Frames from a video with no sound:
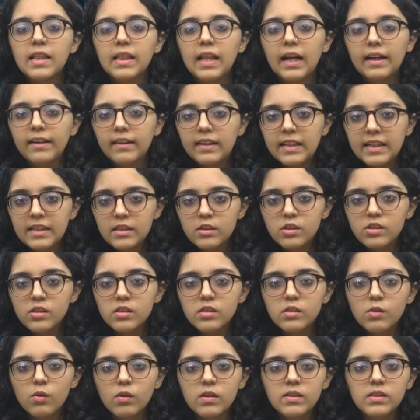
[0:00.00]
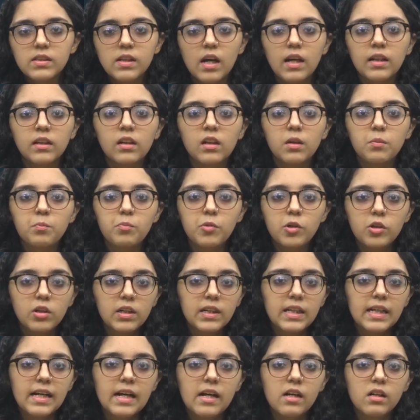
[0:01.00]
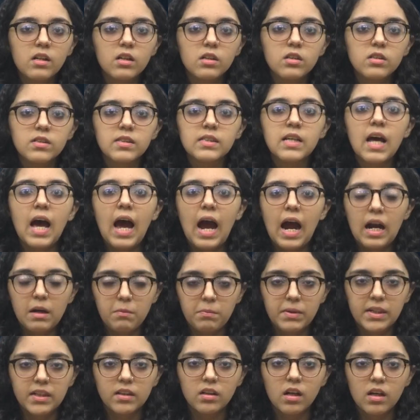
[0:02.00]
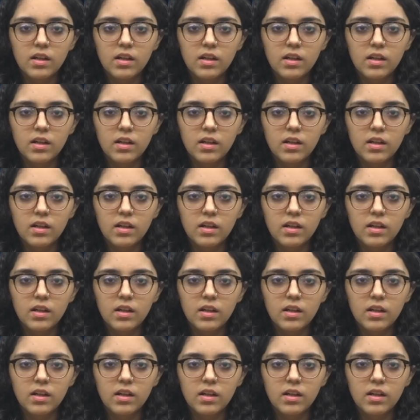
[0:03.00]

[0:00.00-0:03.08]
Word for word: that teachers, students and community elders had been